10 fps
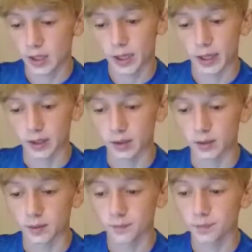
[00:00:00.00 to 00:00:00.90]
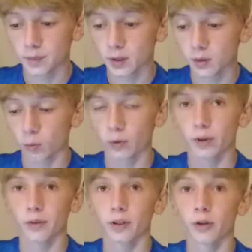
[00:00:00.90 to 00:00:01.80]
And really
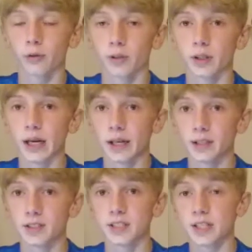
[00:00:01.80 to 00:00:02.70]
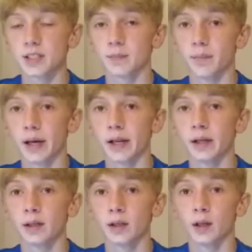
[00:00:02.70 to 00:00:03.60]
on the other end, Stetson Bennett,
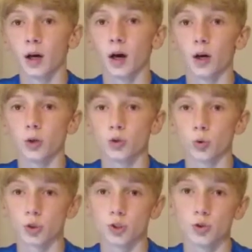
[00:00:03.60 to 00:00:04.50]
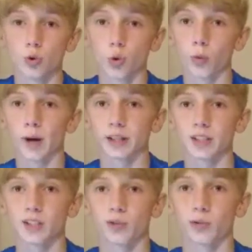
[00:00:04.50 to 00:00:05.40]
Georgia's new quarterback this
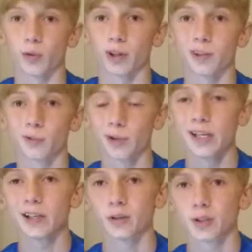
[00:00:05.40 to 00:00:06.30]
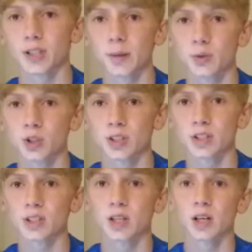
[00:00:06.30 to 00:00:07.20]
year, throwing 3 interceptions,
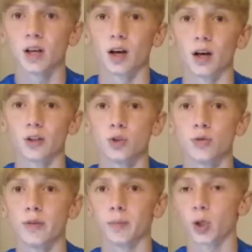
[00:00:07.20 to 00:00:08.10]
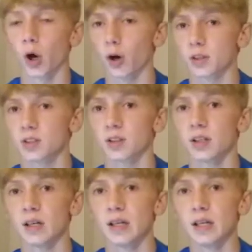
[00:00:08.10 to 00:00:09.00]
2 of them
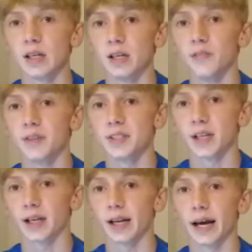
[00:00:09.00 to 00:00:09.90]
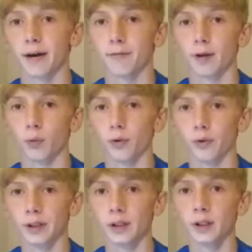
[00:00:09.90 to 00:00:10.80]
costly in the second half that
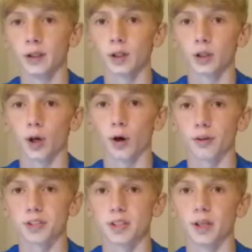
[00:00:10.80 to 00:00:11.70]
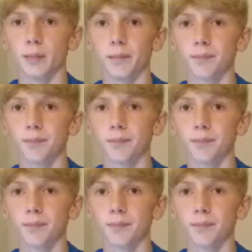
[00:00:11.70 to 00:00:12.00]
really cost them